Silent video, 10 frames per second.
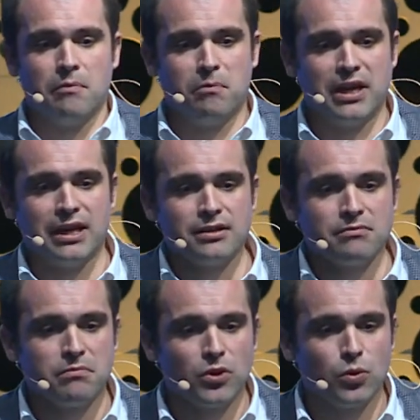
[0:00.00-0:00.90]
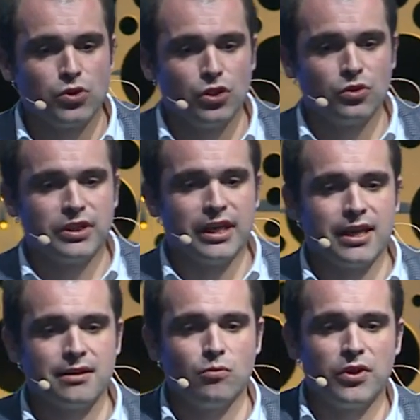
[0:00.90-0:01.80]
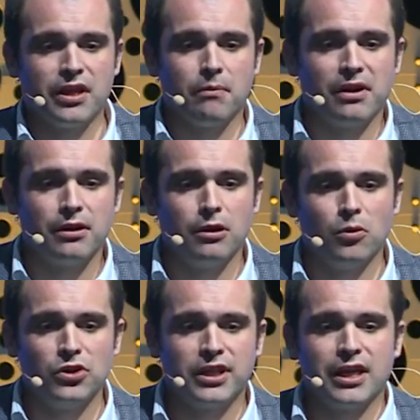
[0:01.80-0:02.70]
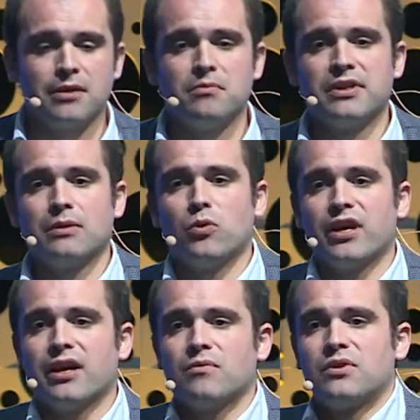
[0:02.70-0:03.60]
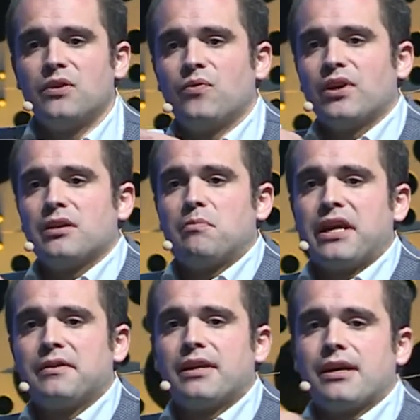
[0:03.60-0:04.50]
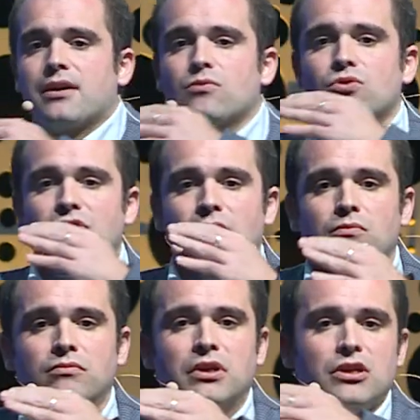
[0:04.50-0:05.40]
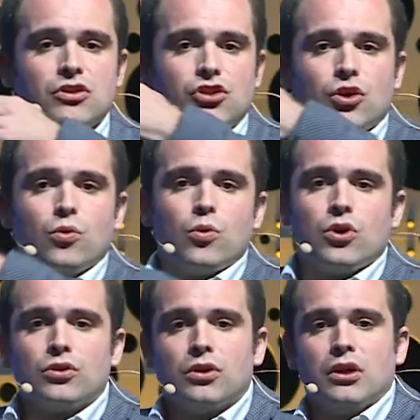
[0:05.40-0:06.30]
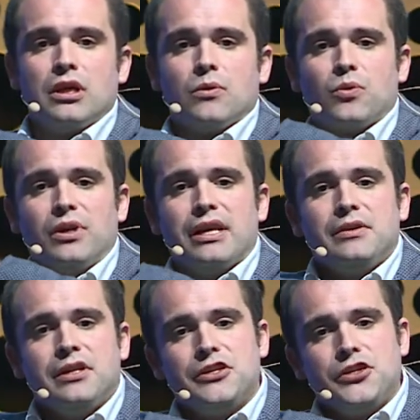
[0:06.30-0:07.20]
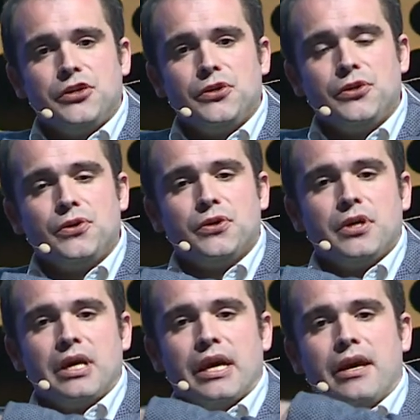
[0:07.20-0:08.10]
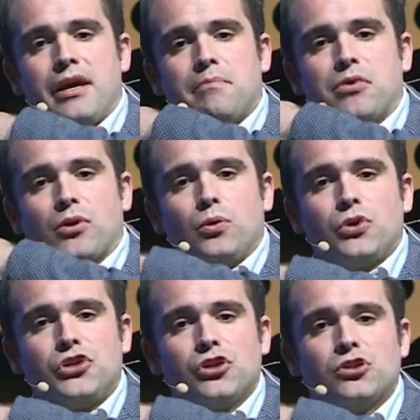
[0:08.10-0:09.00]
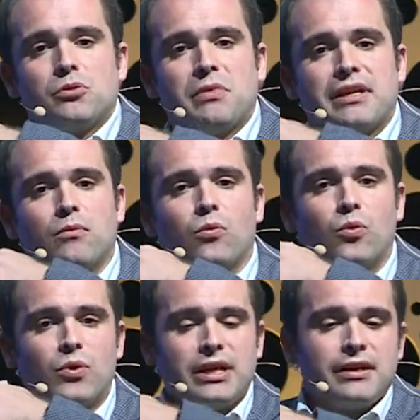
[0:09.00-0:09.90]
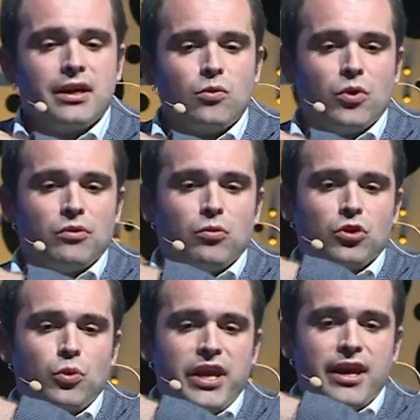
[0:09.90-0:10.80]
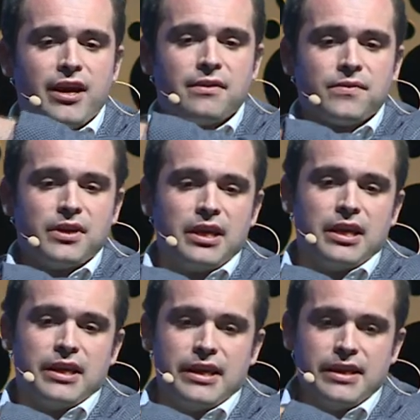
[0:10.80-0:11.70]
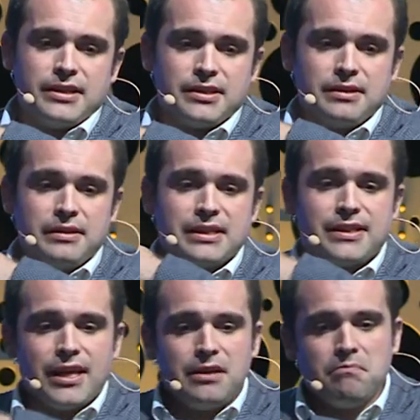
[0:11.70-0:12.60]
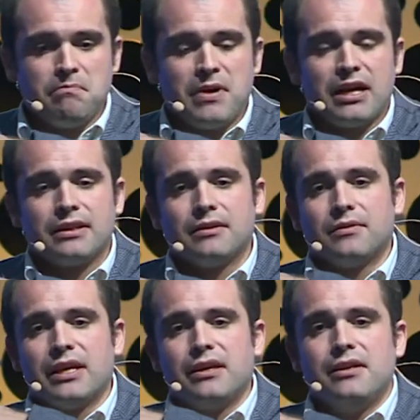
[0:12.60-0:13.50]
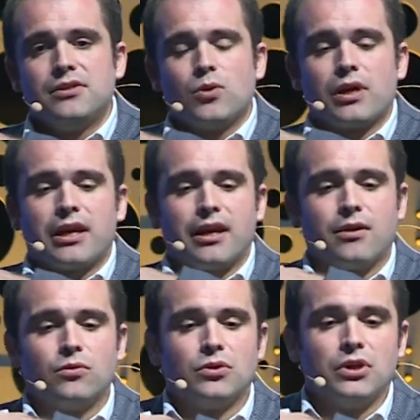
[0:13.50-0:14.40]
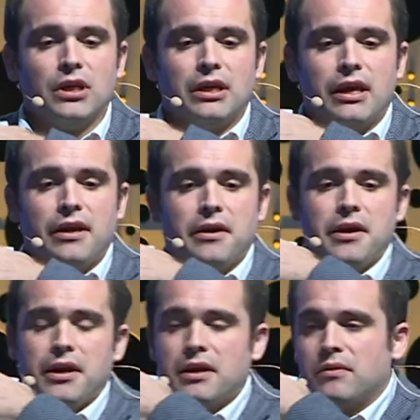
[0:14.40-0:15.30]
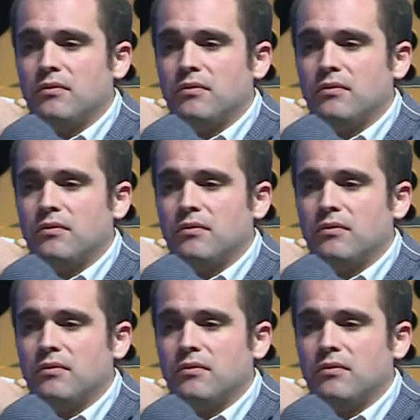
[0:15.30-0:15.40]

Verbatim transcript: planned production time with available time, that we have different breakdowns and so on related to uh, productions, but right now we, what we have is the same, but taking into account uh, the